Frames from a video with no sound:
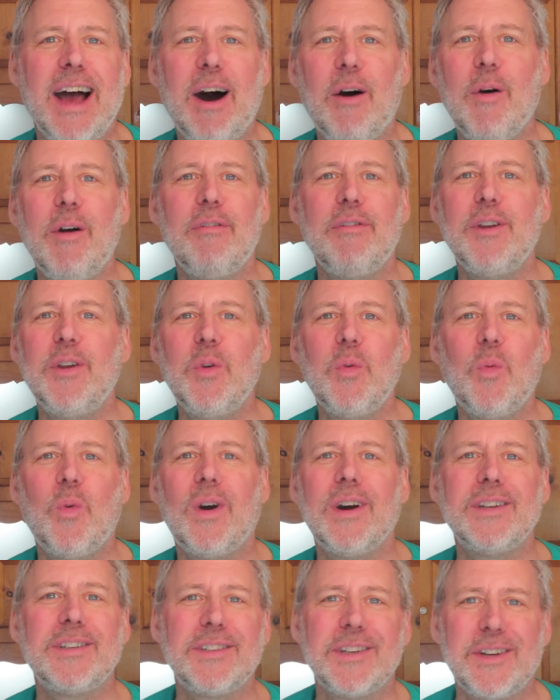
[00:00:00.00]
however you
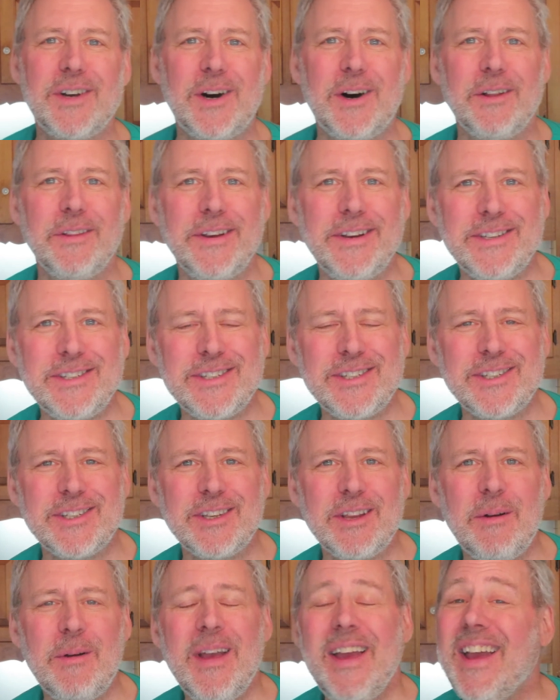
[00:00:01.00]
want to call
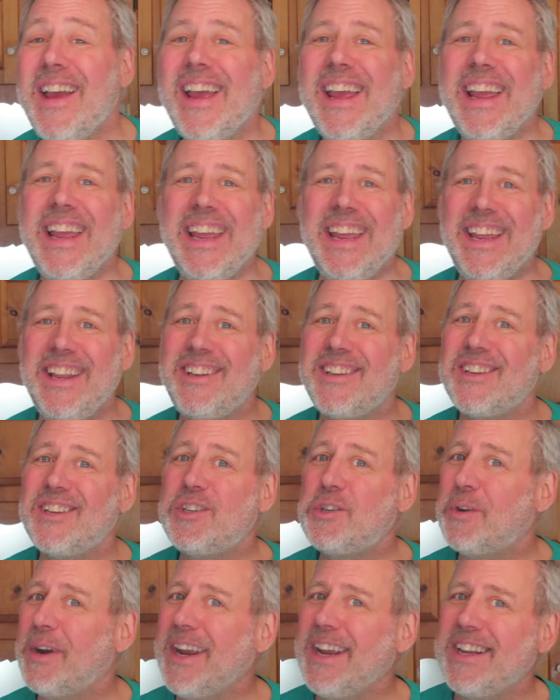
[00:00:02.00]
this. Eat,
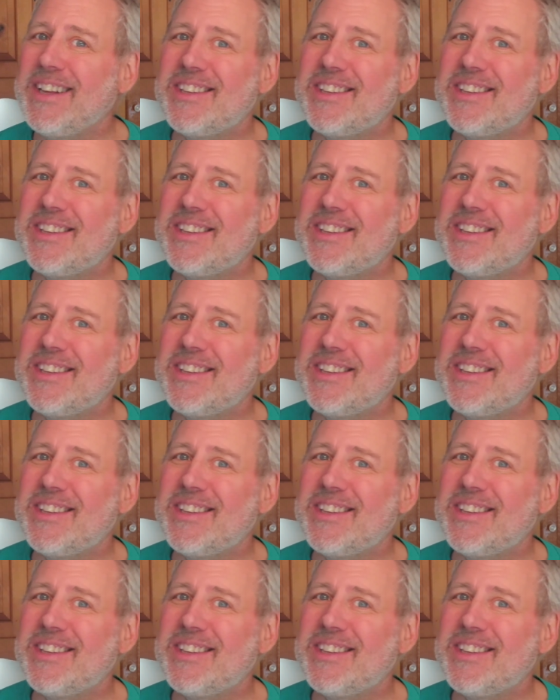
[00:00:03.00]
drink,